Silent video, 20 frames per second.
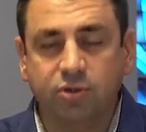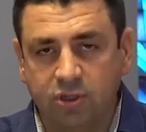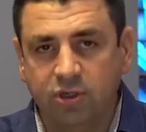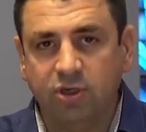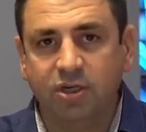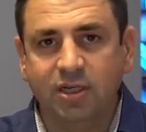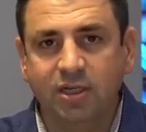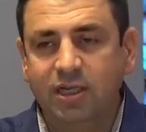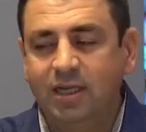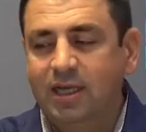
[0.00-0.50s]

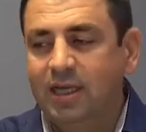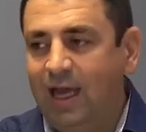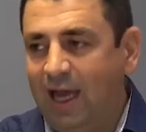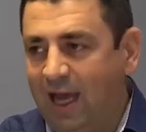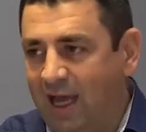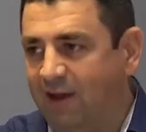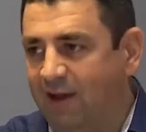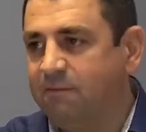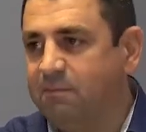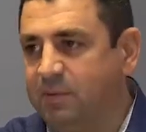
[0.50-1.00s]
could
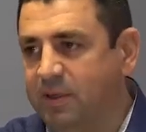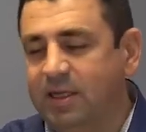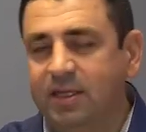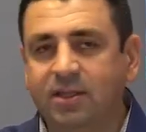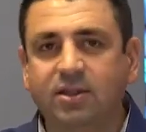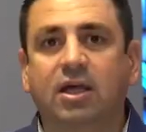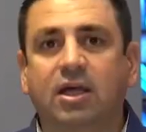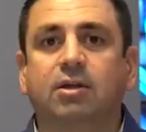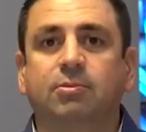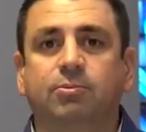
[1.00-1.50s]
have been
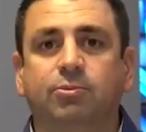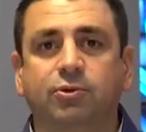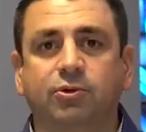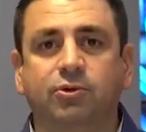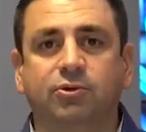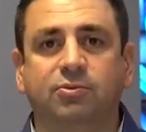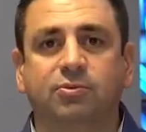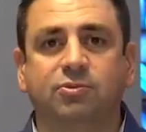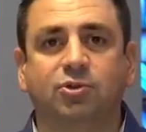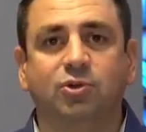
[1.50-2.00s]
in that
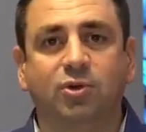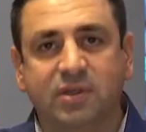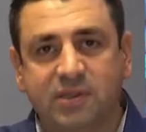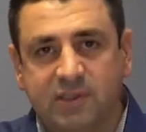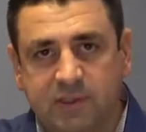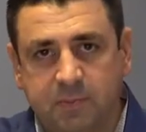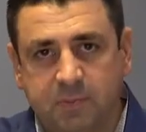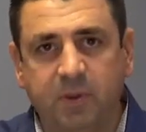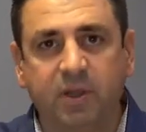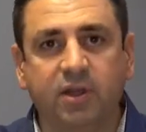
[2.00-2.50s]
room to
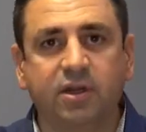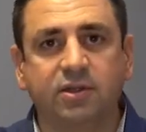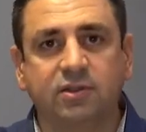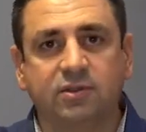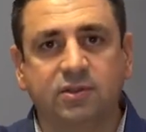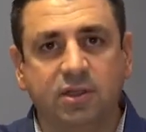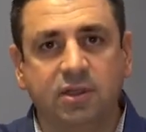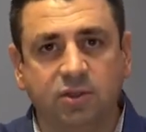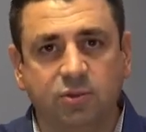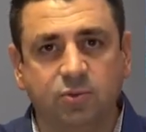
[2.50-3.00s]

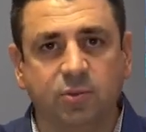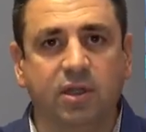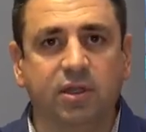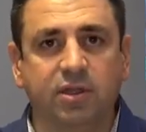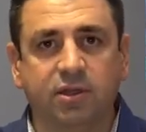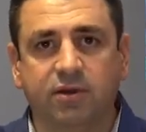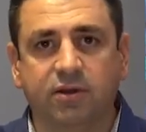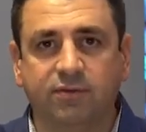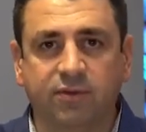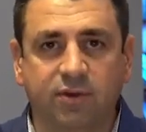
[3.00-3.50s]
experience the
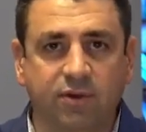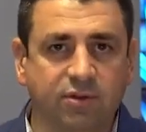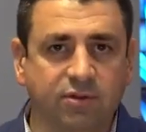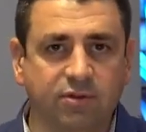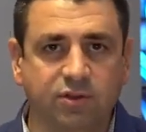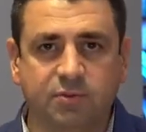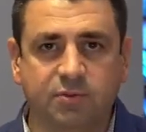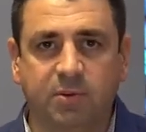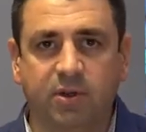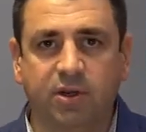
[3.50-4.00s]
indwelling of the
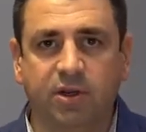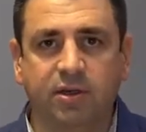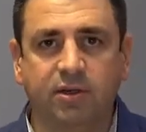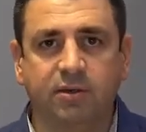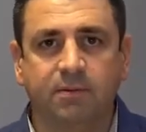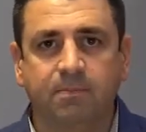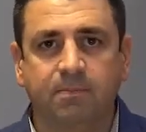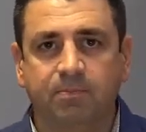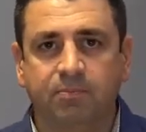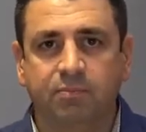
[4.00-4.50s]
Holy Spirit?
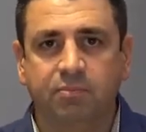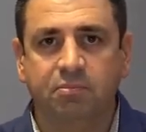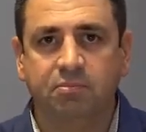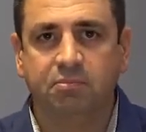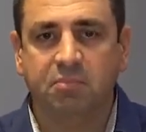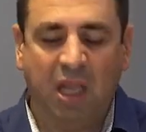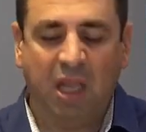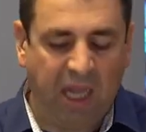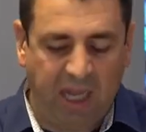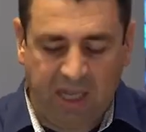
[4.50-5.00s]

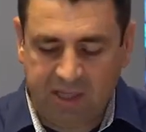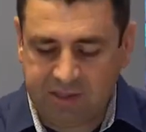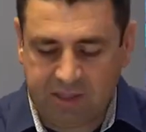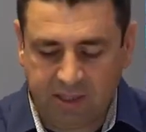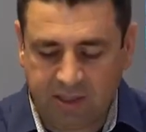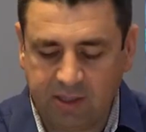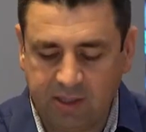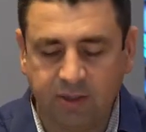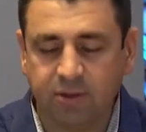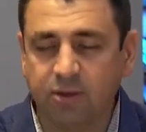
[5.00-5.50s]
I
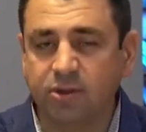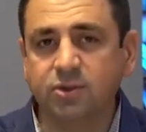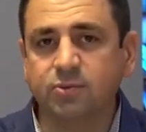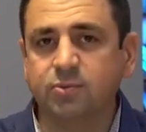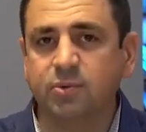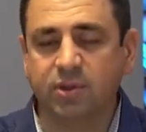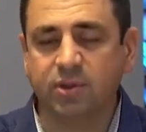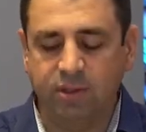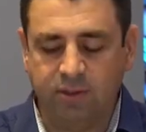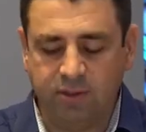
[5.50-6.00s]
think it goes
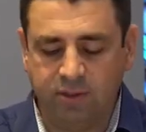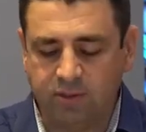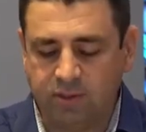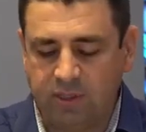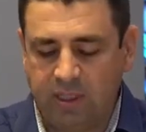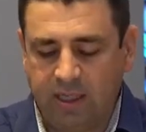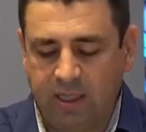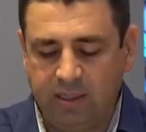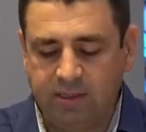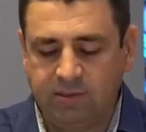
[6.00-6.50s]
within
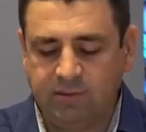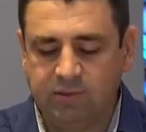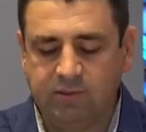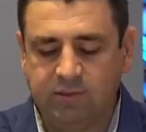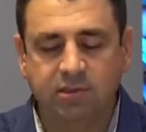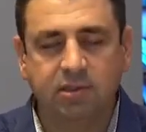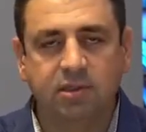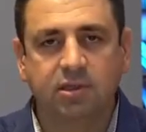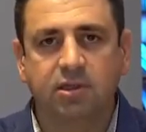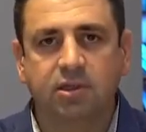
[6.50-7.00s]
these
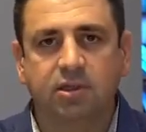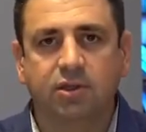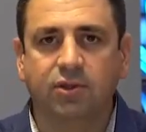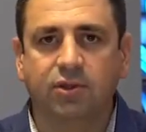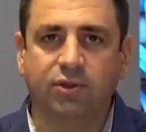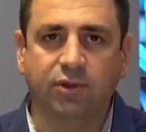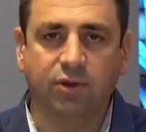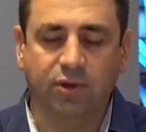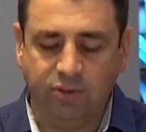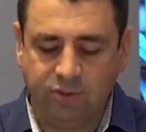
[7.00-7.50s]
lines.
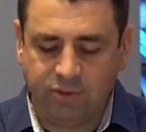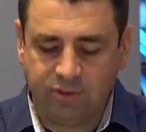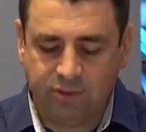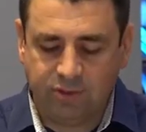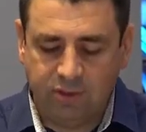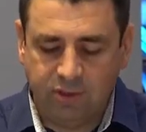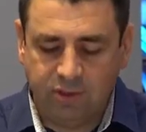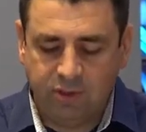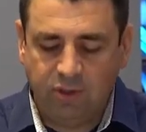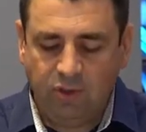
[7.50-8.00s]

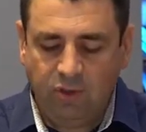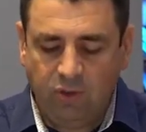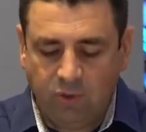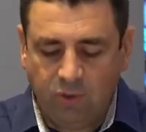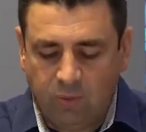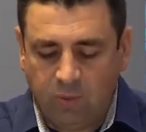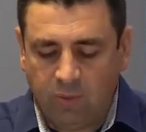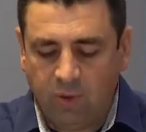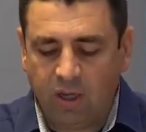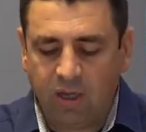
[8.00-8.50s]
Those
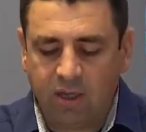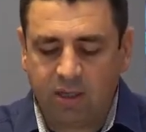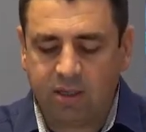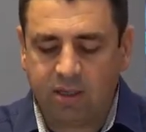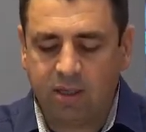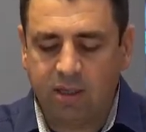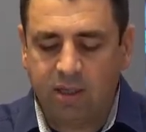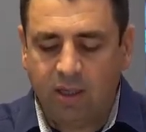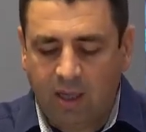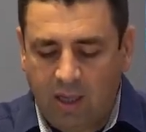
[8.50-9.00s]
who walk
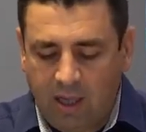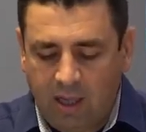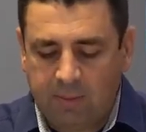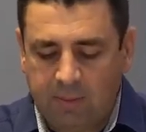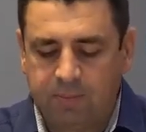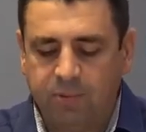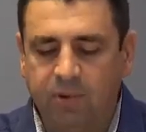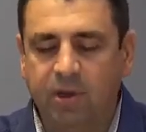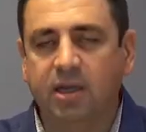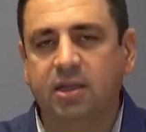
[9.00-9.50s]

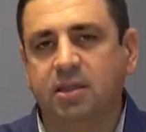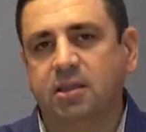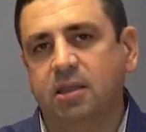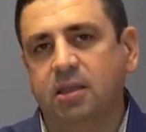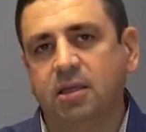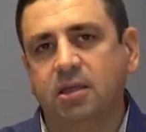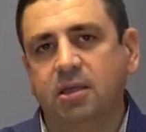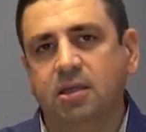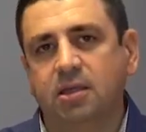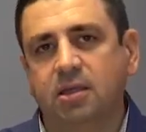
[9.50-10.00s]

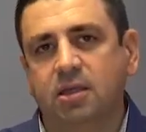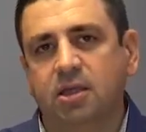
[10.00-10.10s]
uprightly,